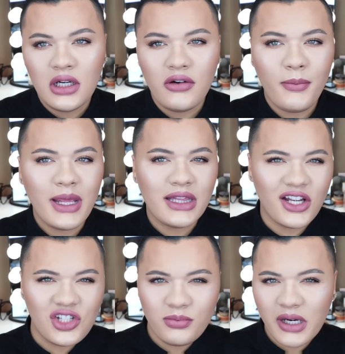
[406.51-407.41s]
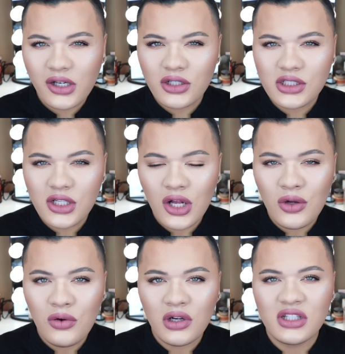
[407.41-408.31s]
around my lunch break or
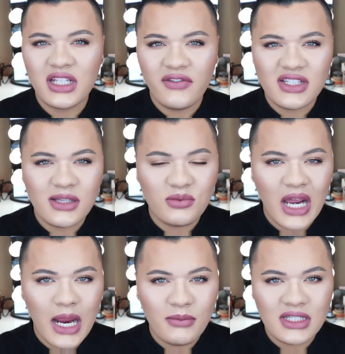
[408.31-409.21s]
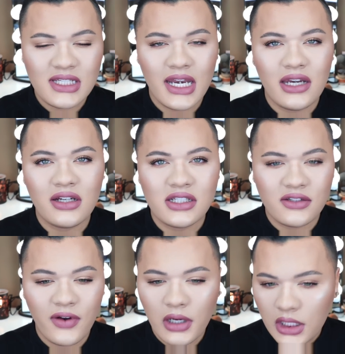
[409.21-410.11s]
so to give it some time to set in because
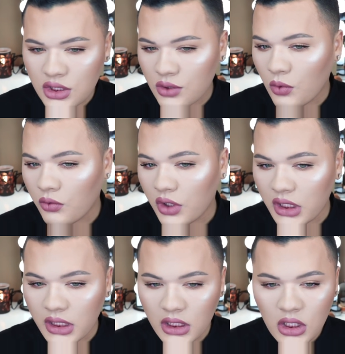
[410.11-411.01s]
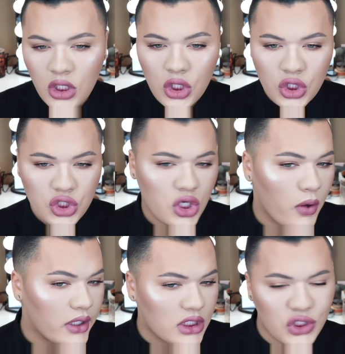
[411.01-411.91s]
the foundation will really
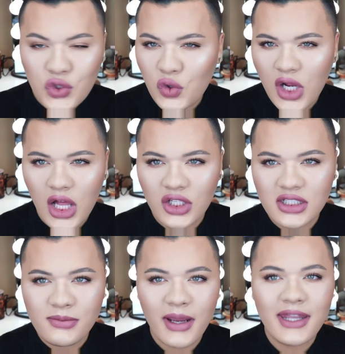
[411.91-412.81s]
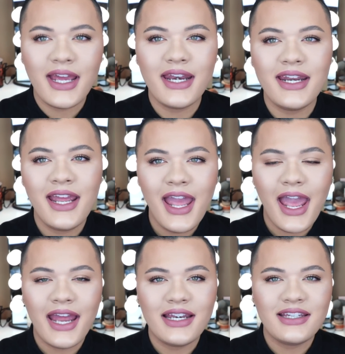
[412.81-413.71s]
show its true colors by then.
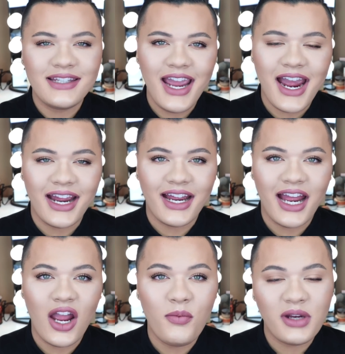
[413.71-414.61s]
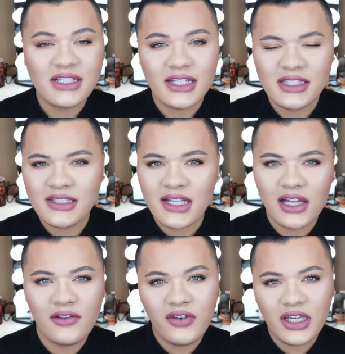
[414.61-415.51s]
And yeah, I hope you guys like this
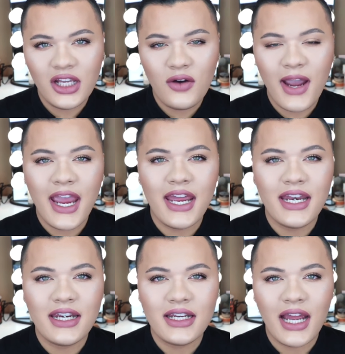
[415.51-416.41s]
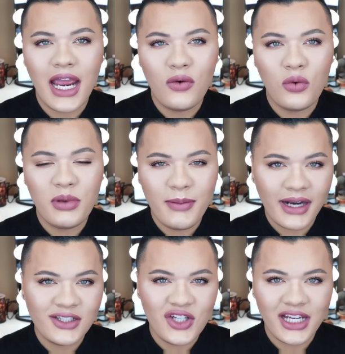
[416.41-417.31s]
style of video and I will be
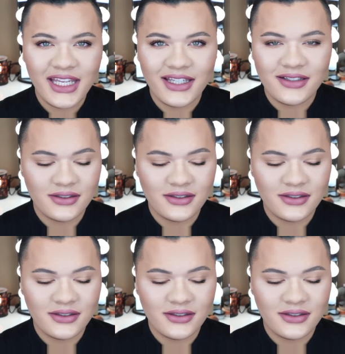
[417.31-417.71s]
back to check in.